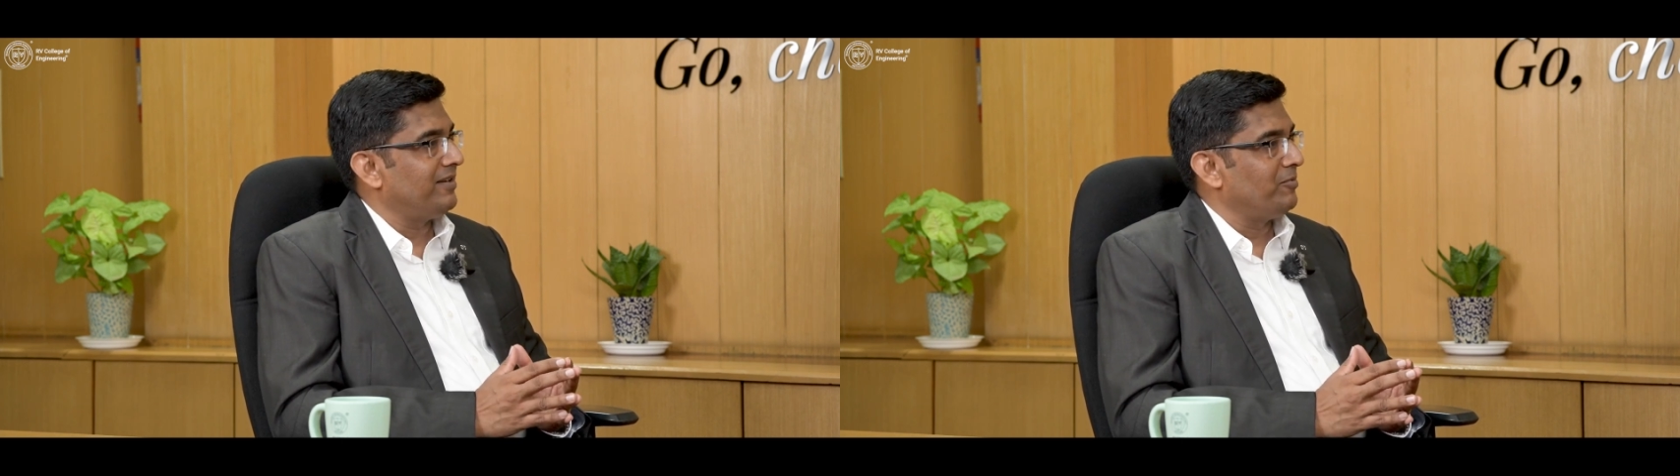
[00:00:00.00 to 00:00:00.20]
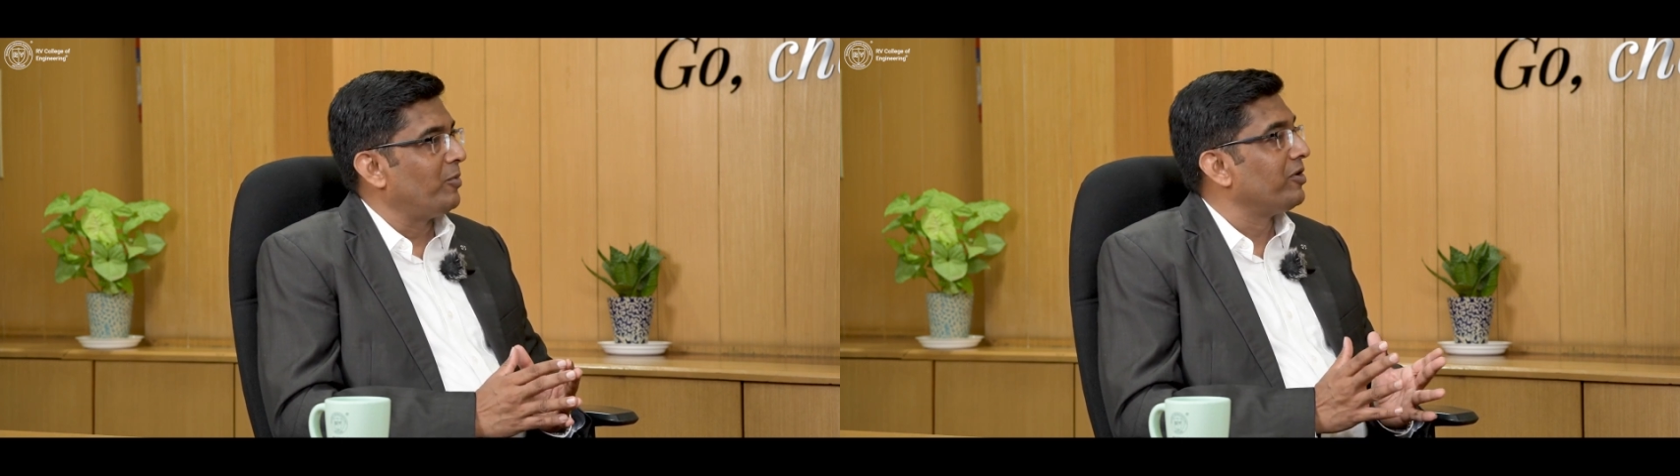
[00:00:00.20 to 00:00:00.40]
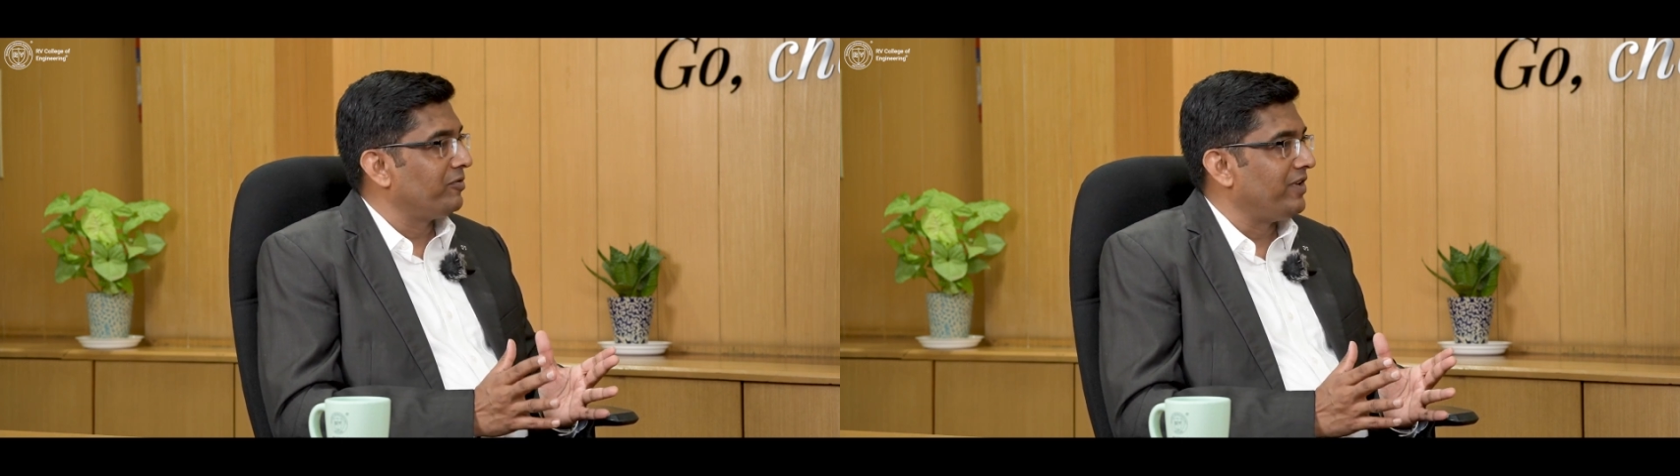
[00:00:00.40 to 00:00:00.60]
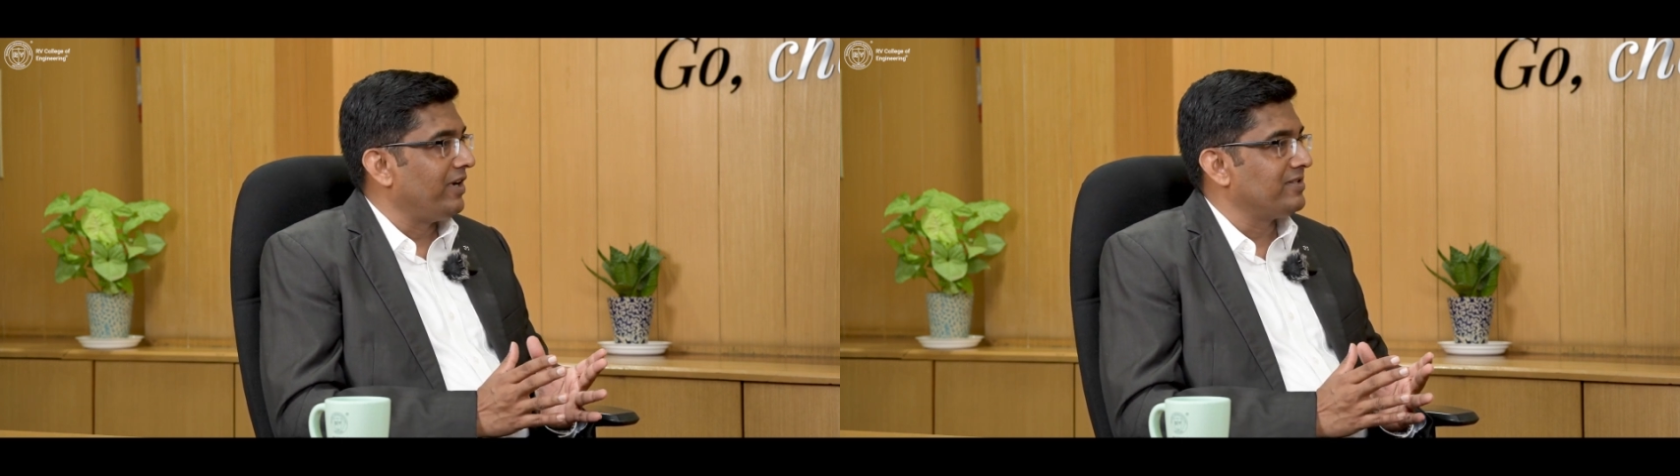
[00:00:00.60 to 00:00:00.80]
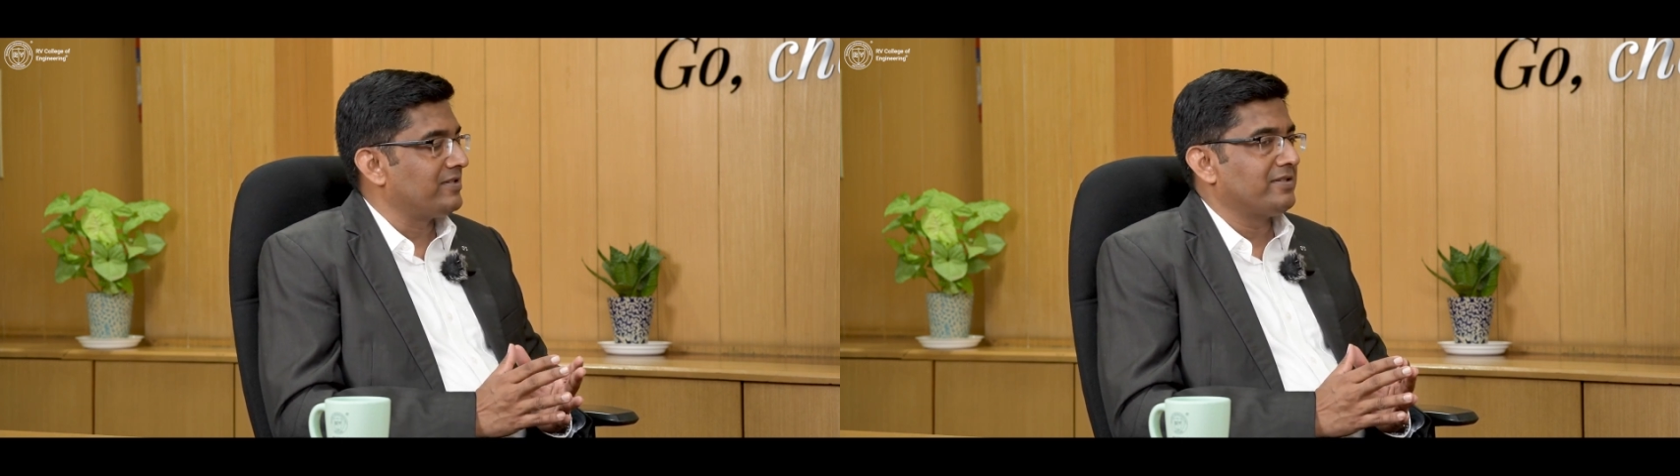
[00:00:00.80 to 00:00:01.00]
one of the
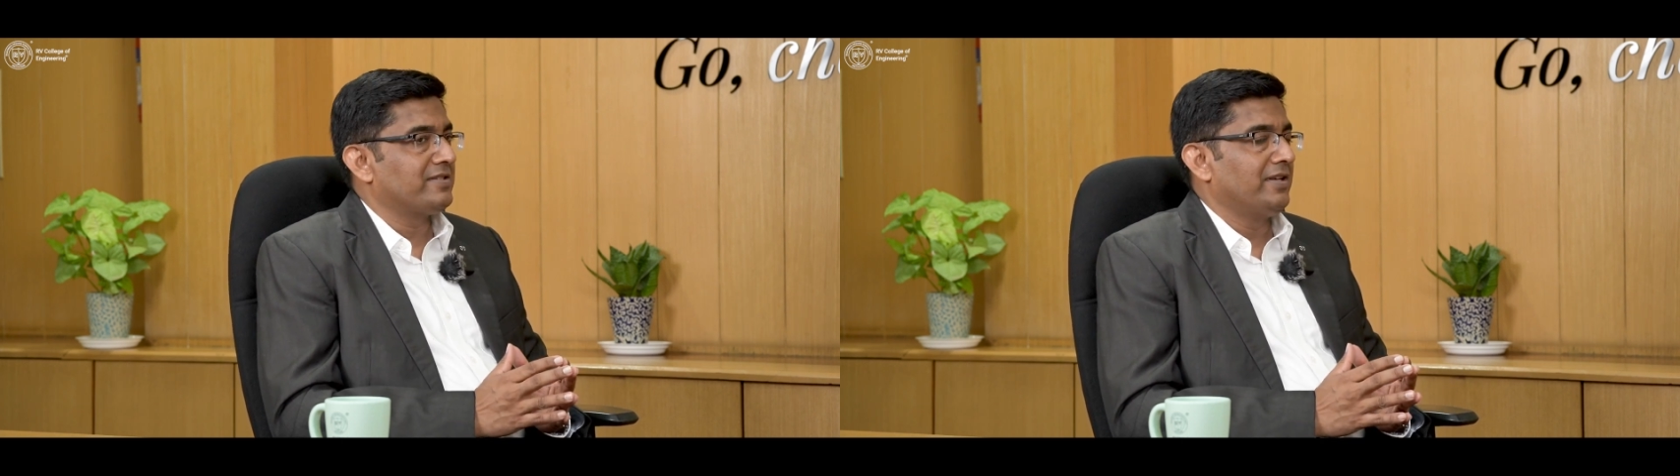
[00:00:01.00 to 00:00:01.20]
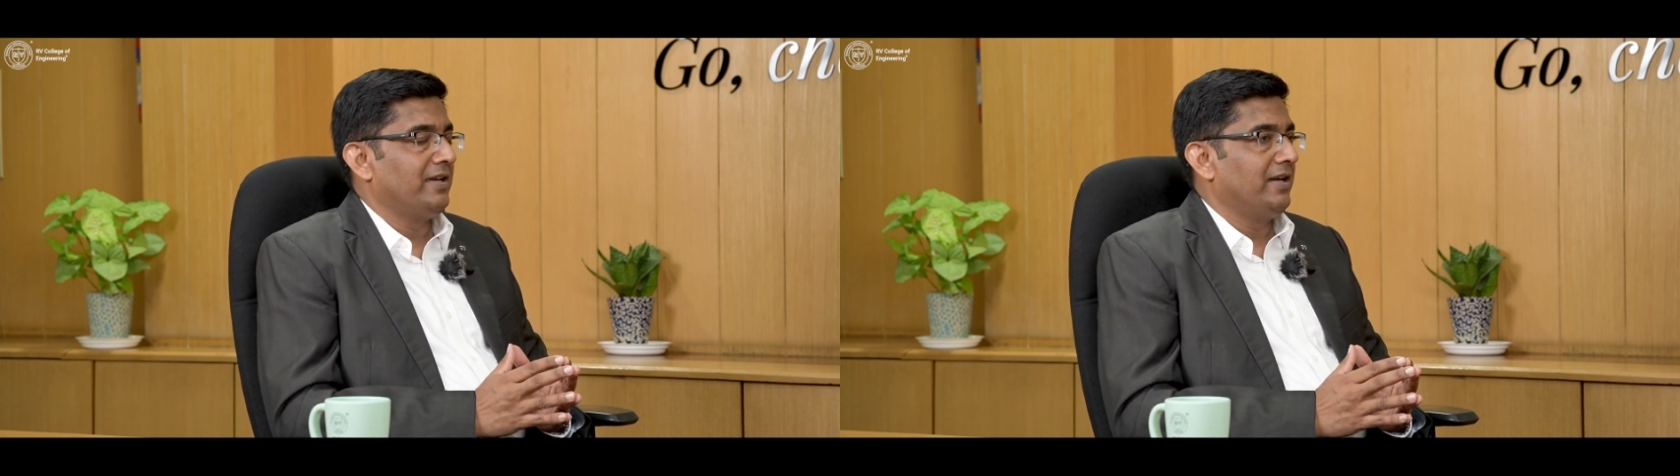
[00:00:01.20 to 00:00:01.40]
answers.